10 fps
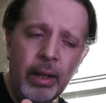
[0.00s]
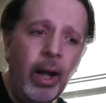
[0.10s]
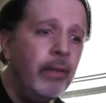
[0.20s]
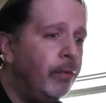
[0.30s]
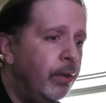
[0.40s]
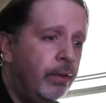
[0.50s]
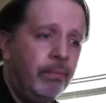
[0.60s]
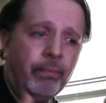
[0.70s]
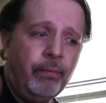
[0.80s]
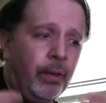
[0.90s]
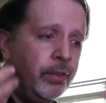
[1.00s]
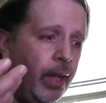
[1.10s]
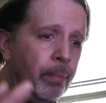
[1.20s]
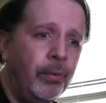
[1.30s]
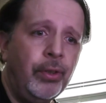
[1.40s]
You know, I've heard, for
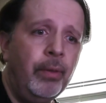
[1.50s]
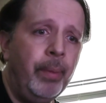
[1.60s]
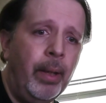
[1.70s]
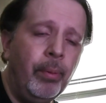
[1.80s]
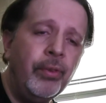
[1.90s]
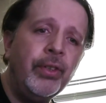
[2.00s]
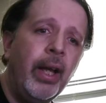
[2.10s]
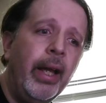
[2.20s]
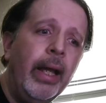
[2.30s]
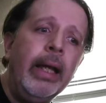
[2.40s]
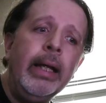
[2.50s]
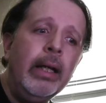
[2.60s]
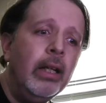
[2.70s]
example, certain people say